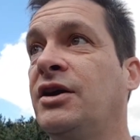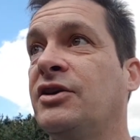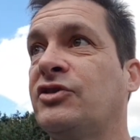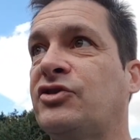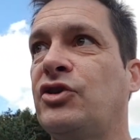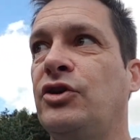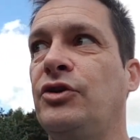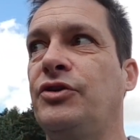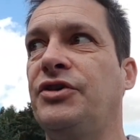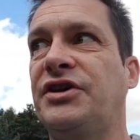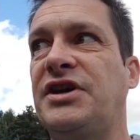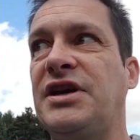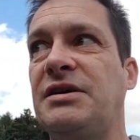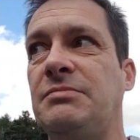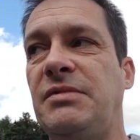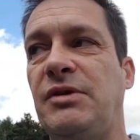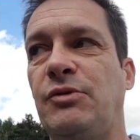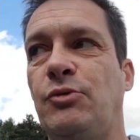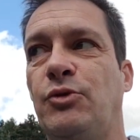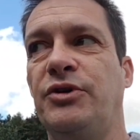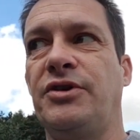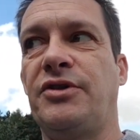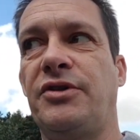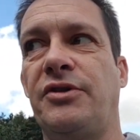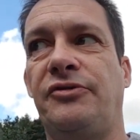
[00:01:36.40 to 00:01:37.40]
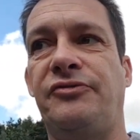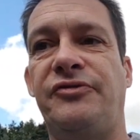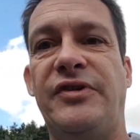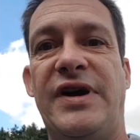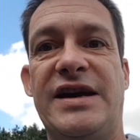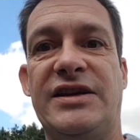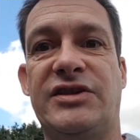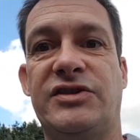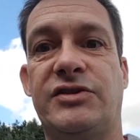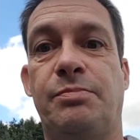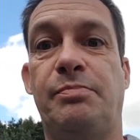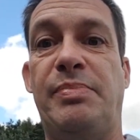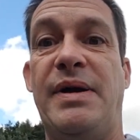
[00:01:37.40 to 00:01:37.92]
So they give me one of the
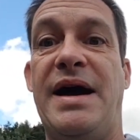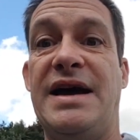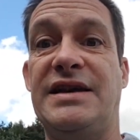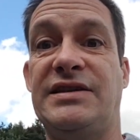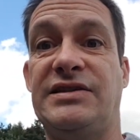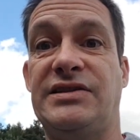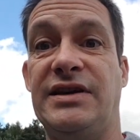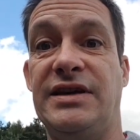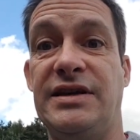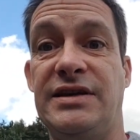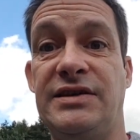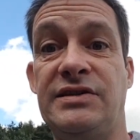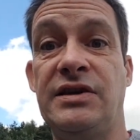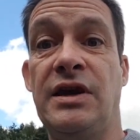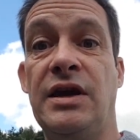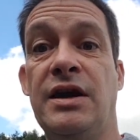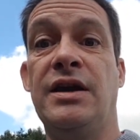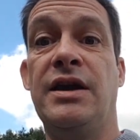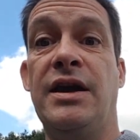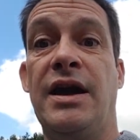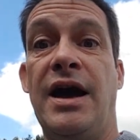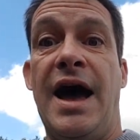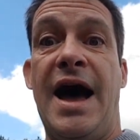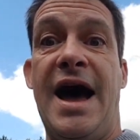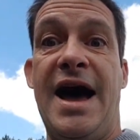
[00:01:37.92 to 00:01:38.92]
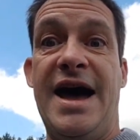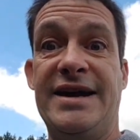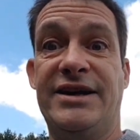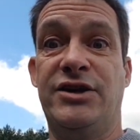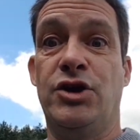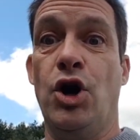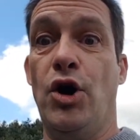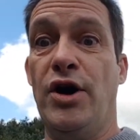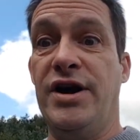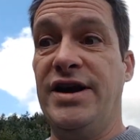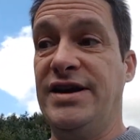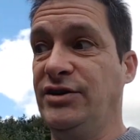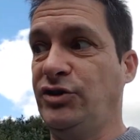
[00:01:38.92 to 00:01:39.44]
fast passes. I
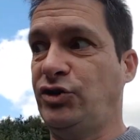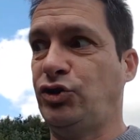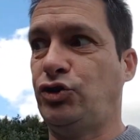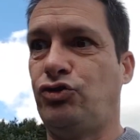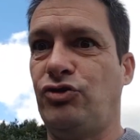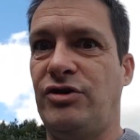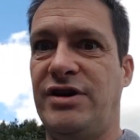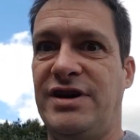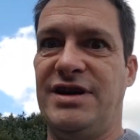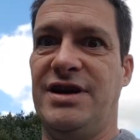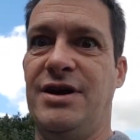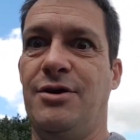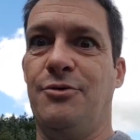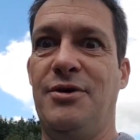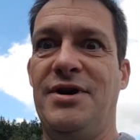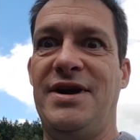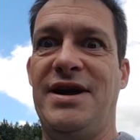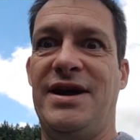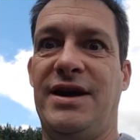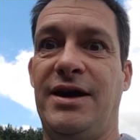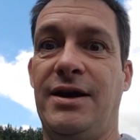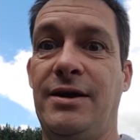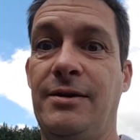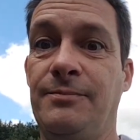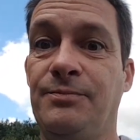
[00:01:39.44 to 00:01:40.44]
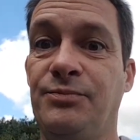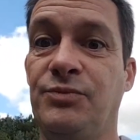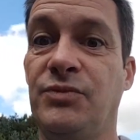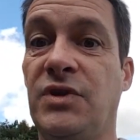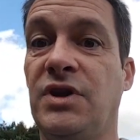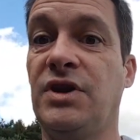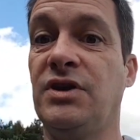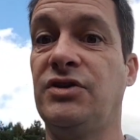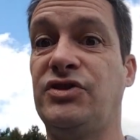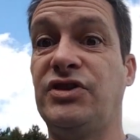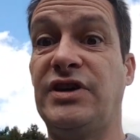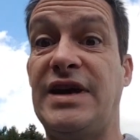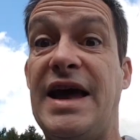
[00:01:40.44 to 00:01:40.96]
got in straight away
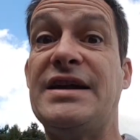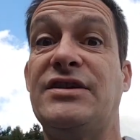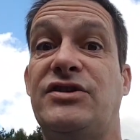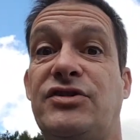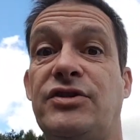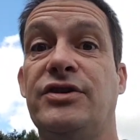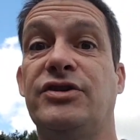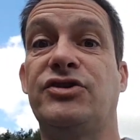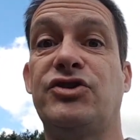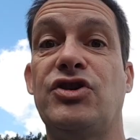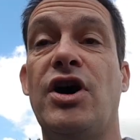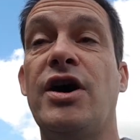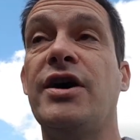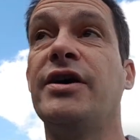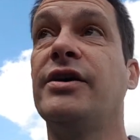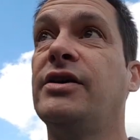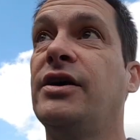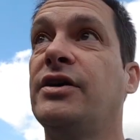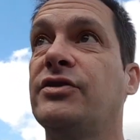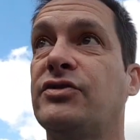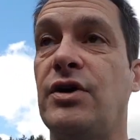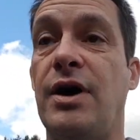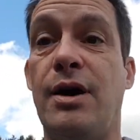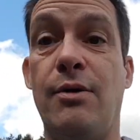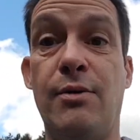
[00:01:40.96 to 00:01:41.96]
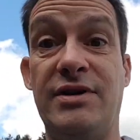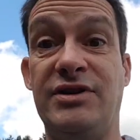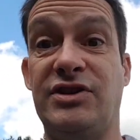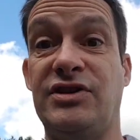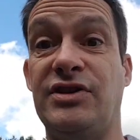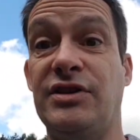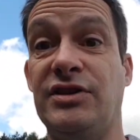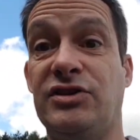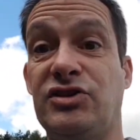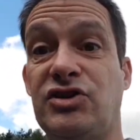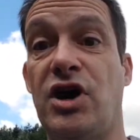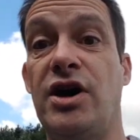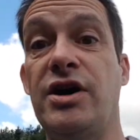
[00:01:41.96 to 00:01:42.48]
to get to the toilet, so I went to
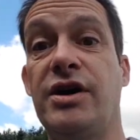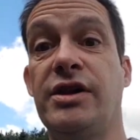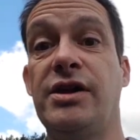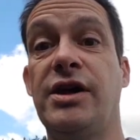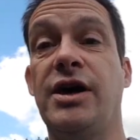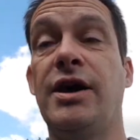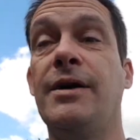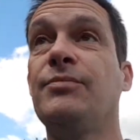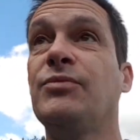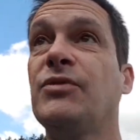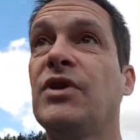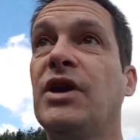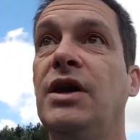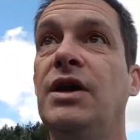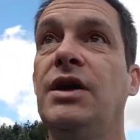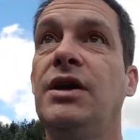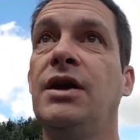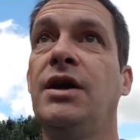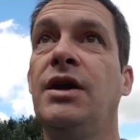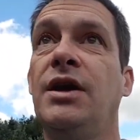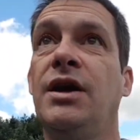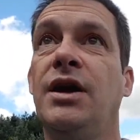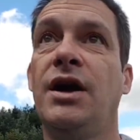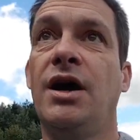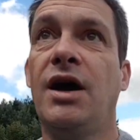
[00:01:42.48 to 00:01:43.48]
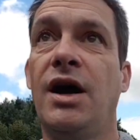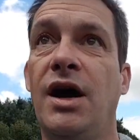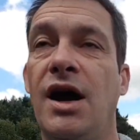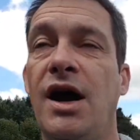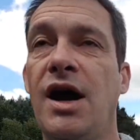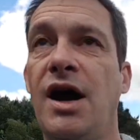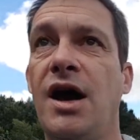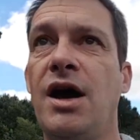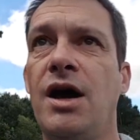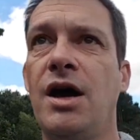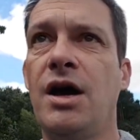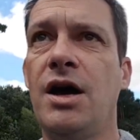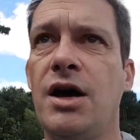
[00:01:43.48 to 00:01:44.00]
the toilet.
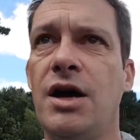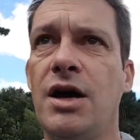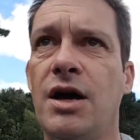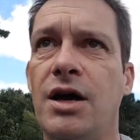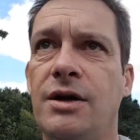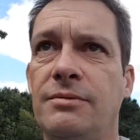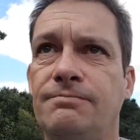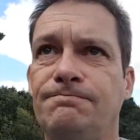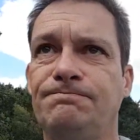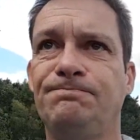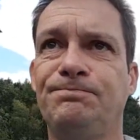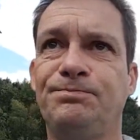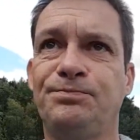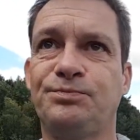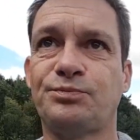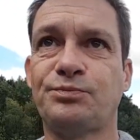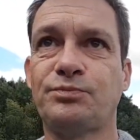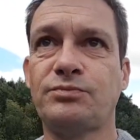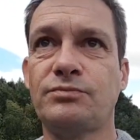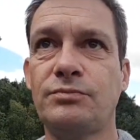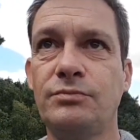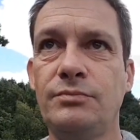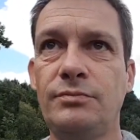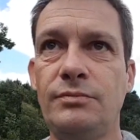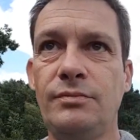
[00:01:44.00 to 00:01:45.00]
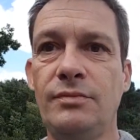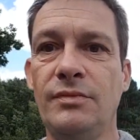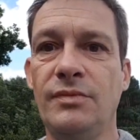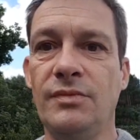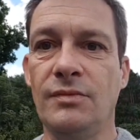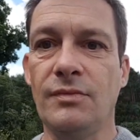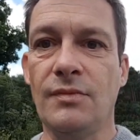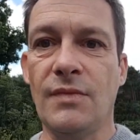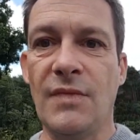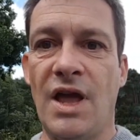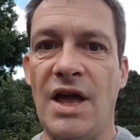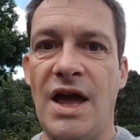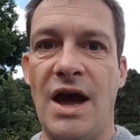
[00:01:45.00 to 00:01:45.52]
Um,
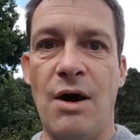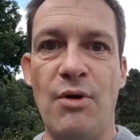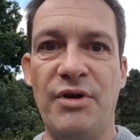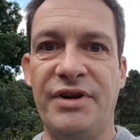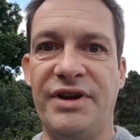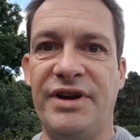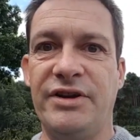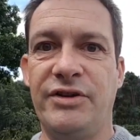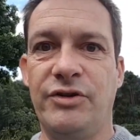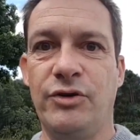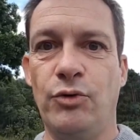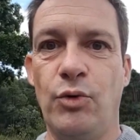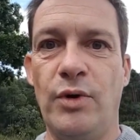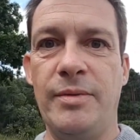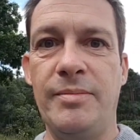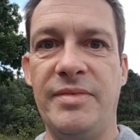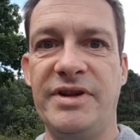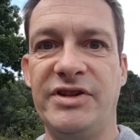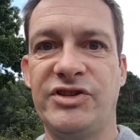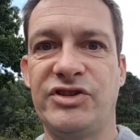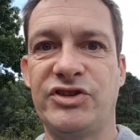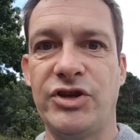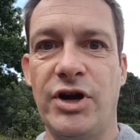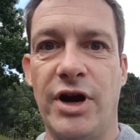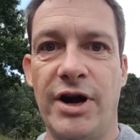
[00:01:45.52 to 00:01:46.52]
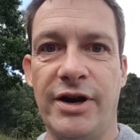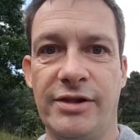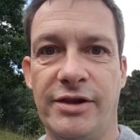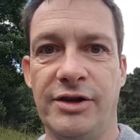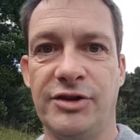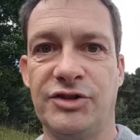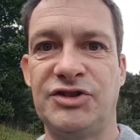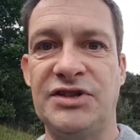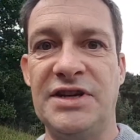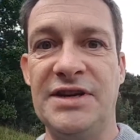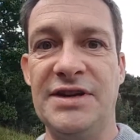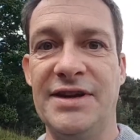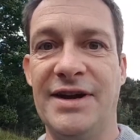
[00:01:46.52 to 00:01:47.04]
I went in the women's
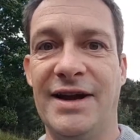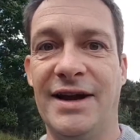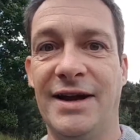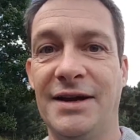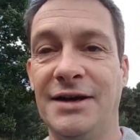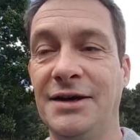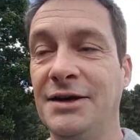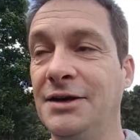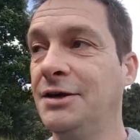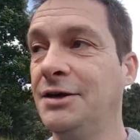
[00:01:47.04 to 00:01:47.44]
toilets, didn't I?